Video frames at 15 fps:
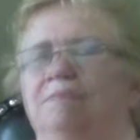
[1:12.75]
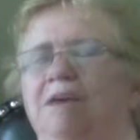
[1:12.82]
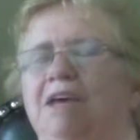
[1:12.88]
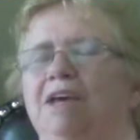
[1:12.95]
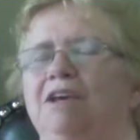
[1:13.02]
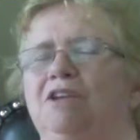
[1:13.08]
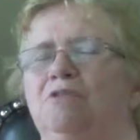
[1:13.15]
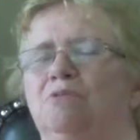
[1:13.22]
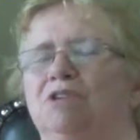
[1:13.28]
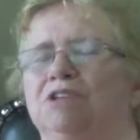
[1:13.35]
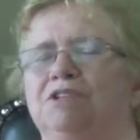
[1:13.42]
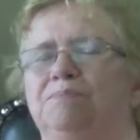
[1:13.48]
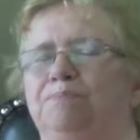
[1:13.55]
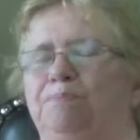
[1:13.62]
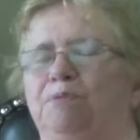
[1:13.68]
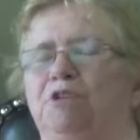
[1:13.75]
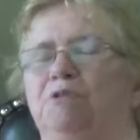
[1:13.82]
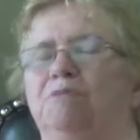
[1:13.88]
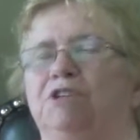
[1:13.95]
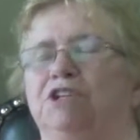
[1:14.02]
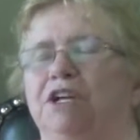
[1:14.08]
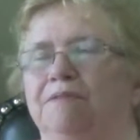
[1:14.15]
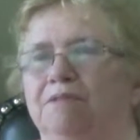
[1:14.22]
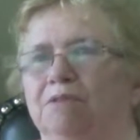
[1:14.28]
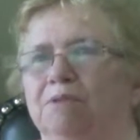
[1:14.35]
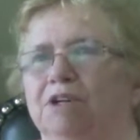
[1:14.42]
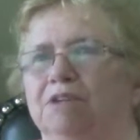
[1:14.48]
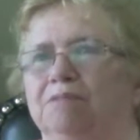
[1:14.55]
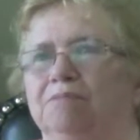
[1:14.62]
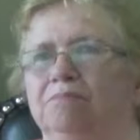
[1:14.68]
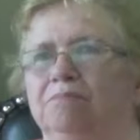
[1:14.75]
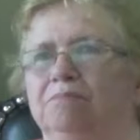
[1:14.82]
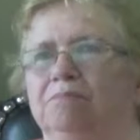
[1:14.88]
Pain was pretty much everywhere.